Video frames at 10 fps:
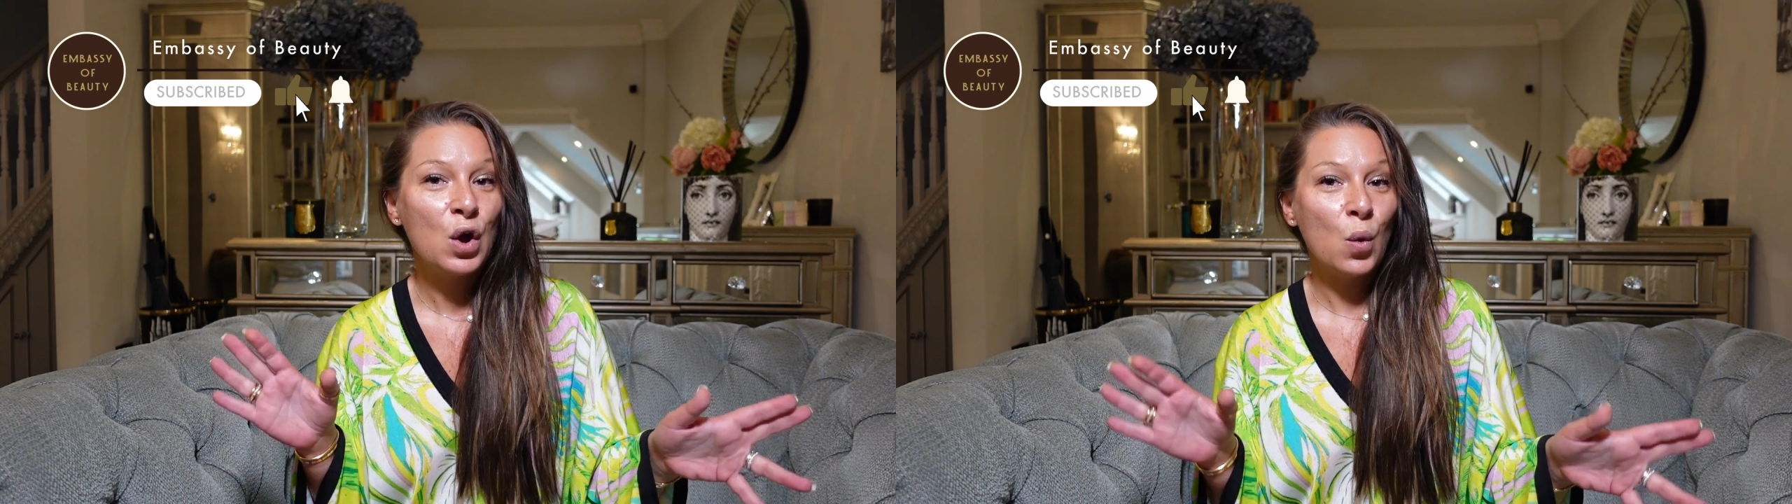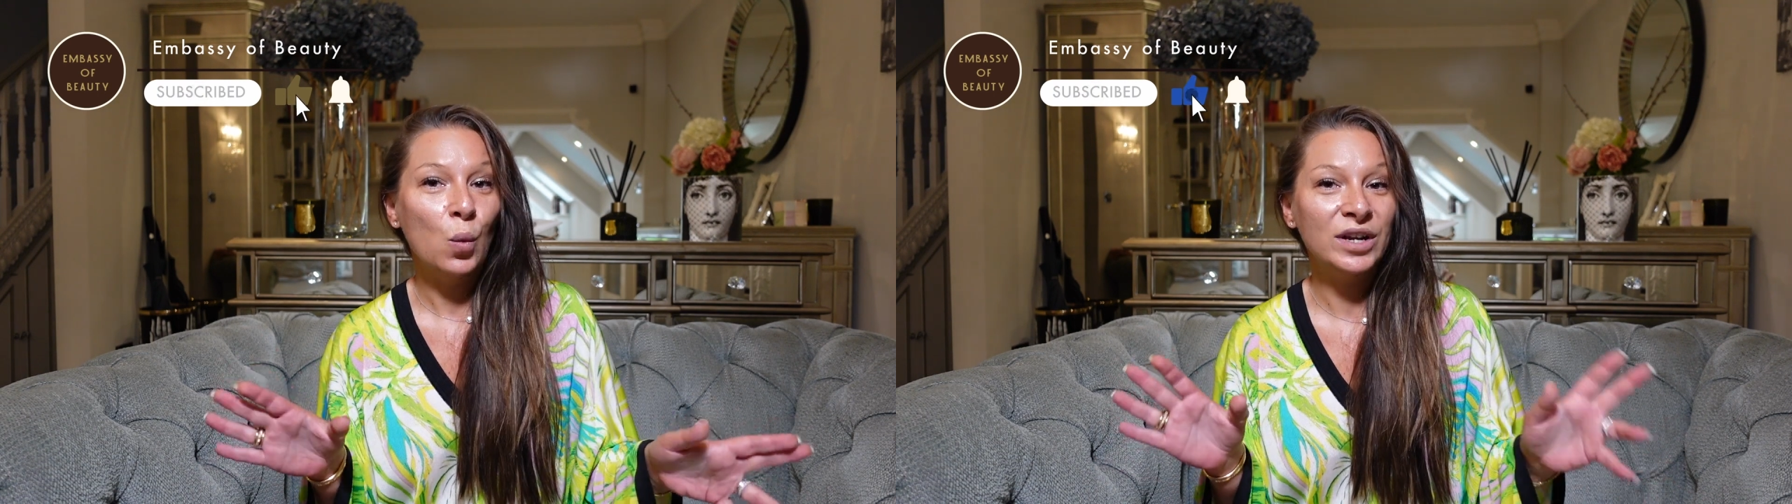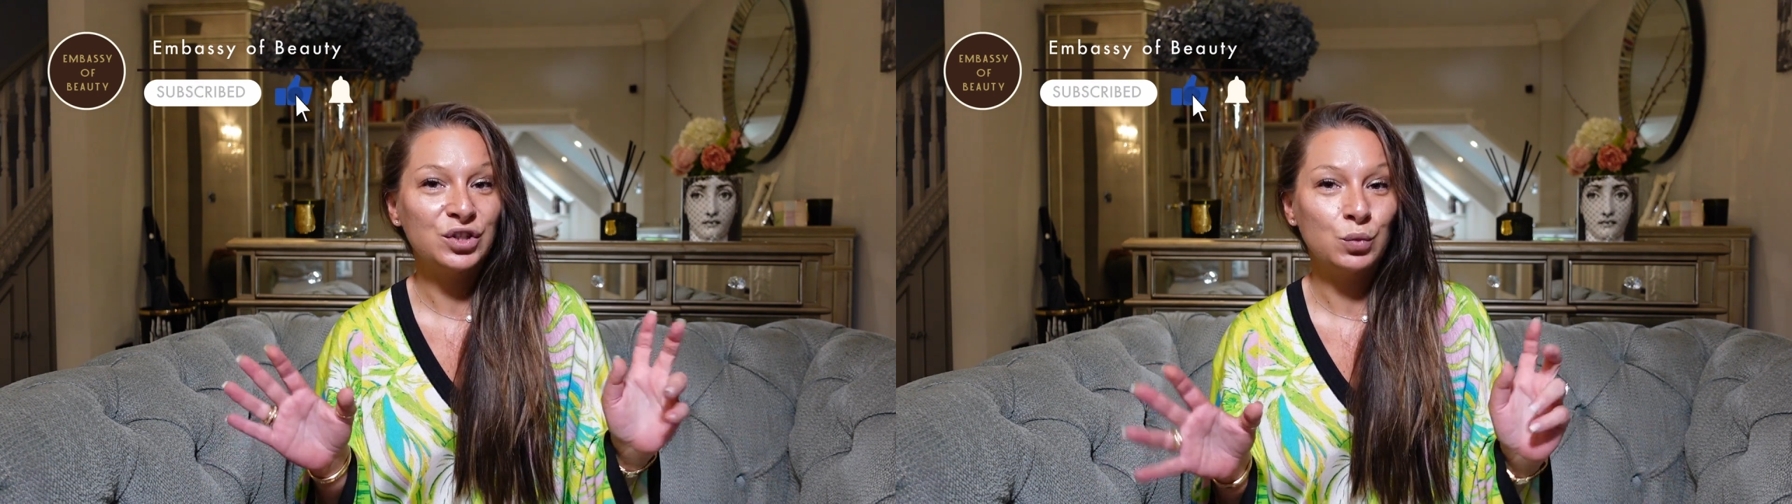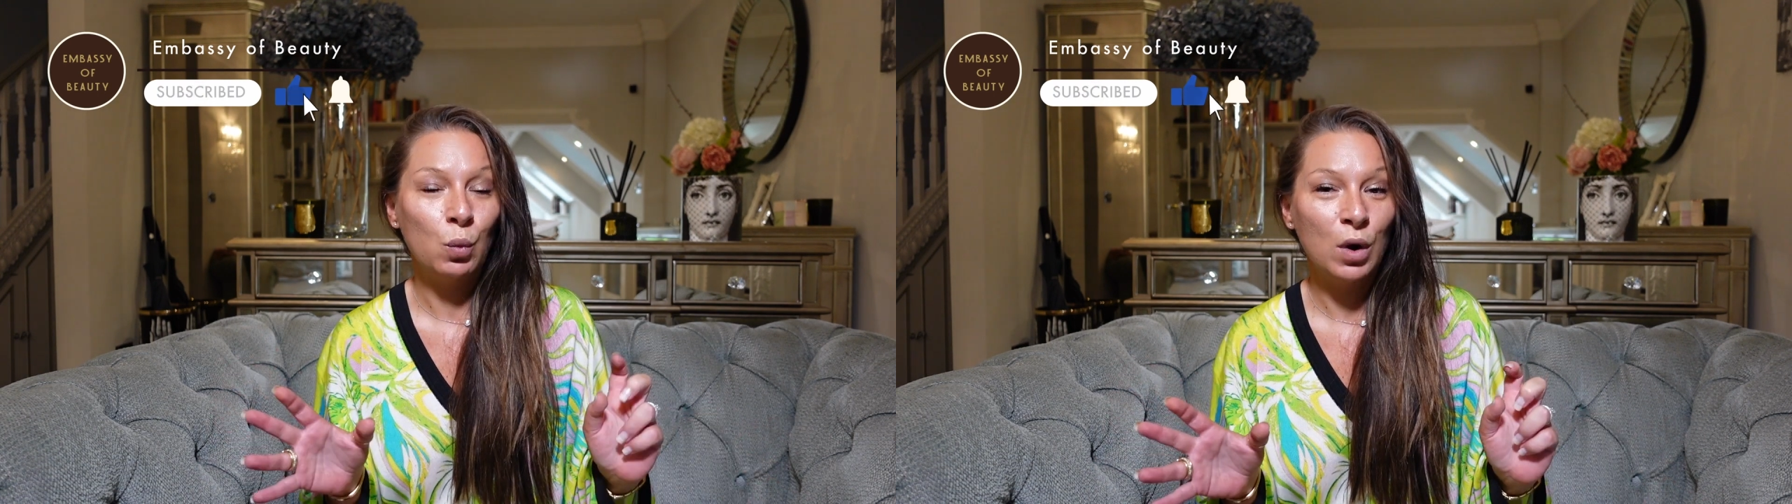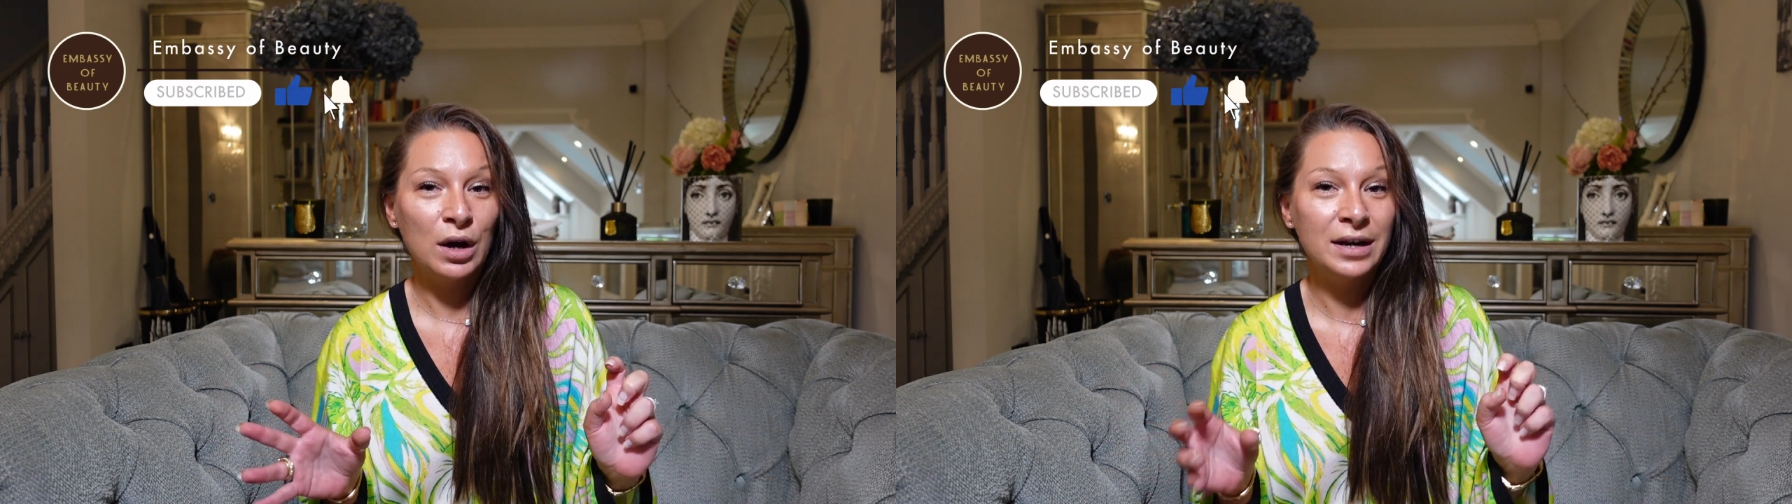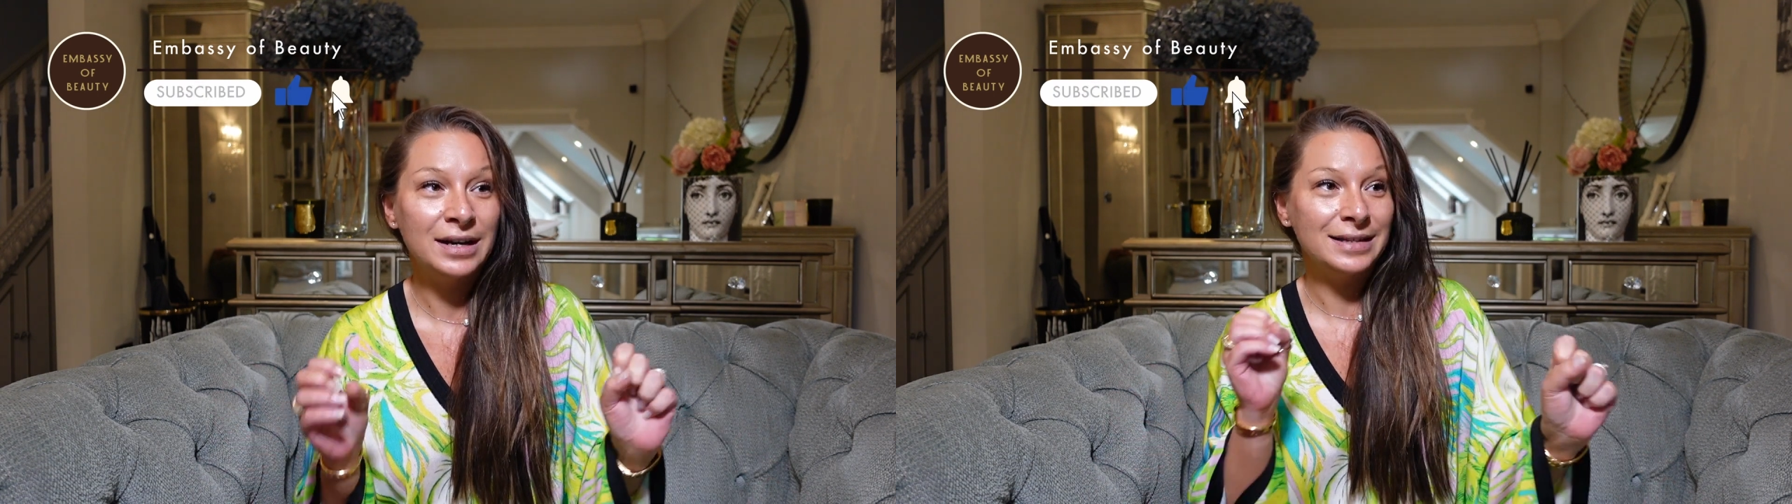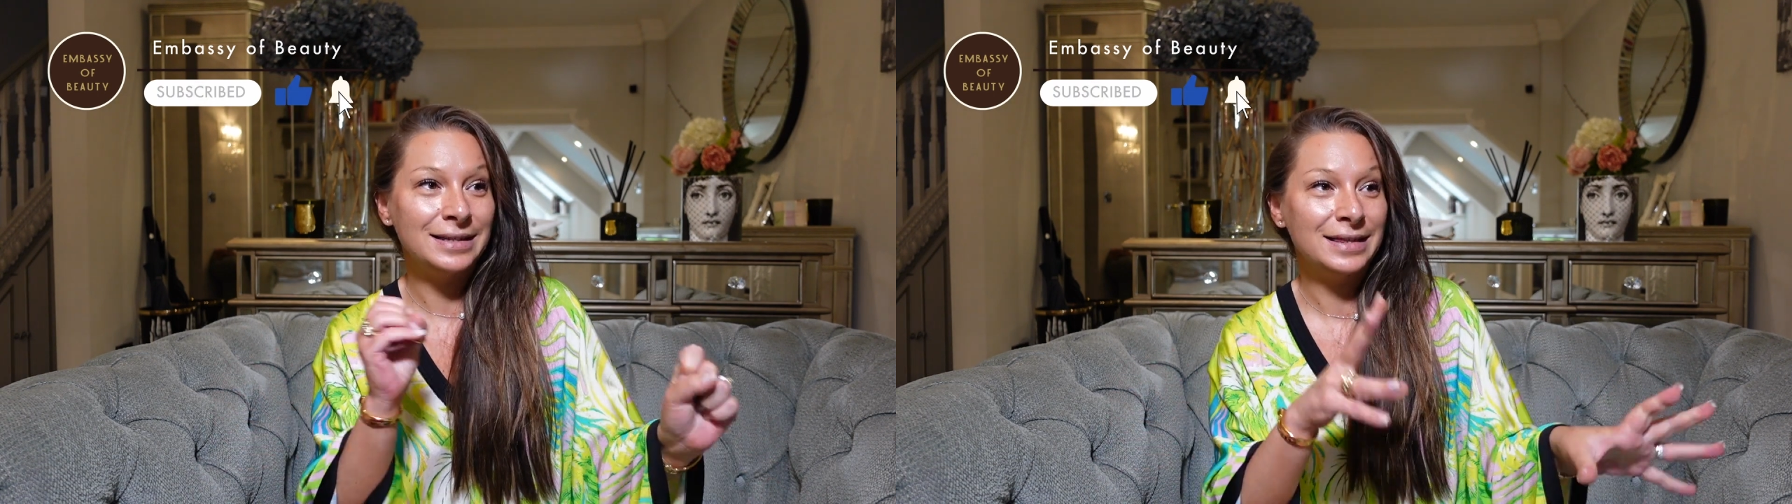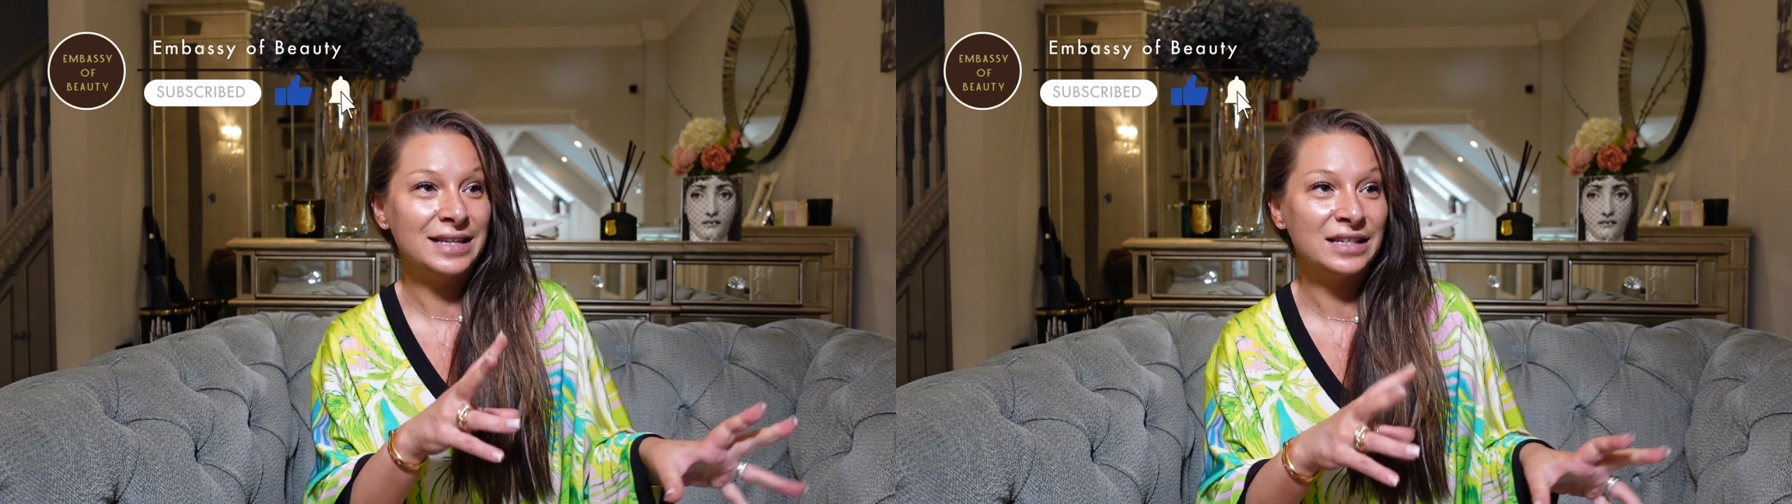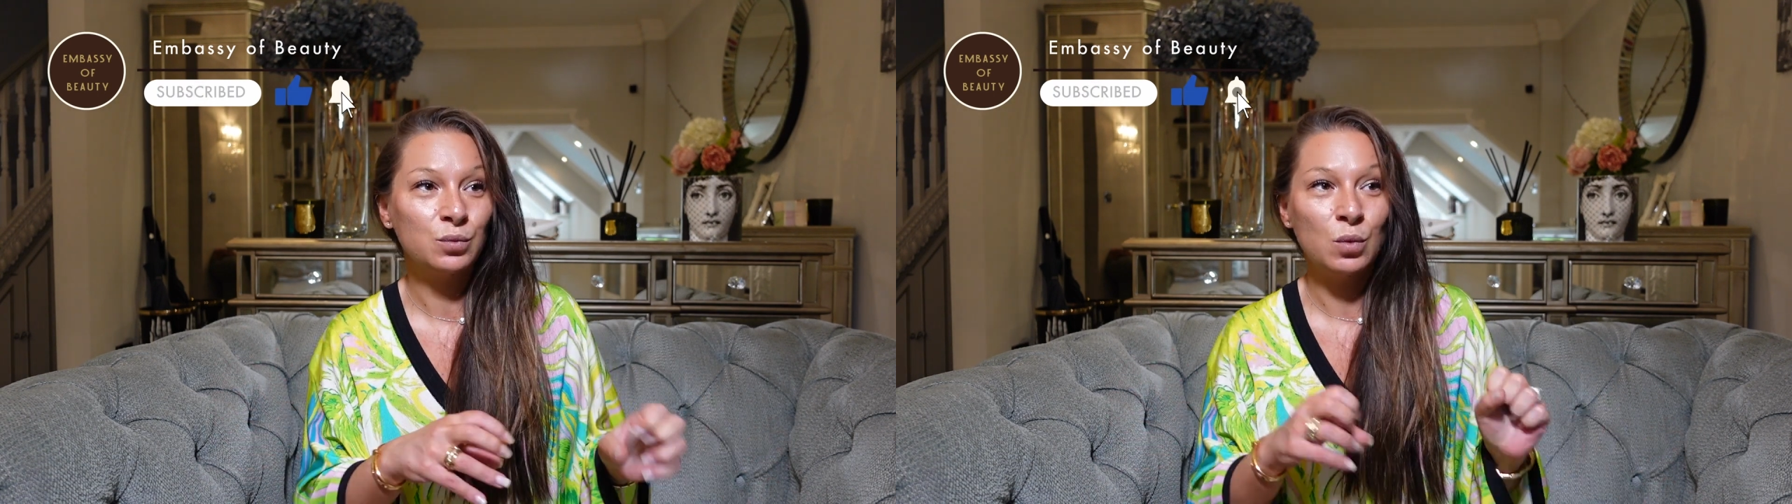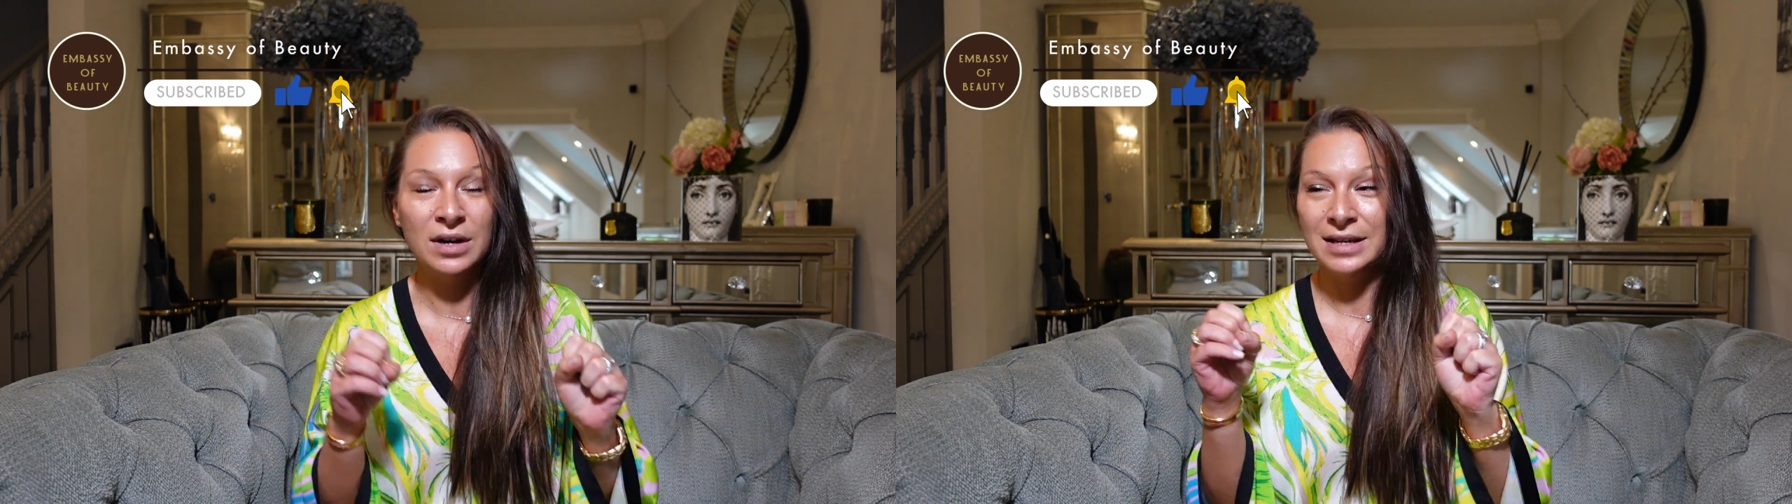Which one? Is it this one?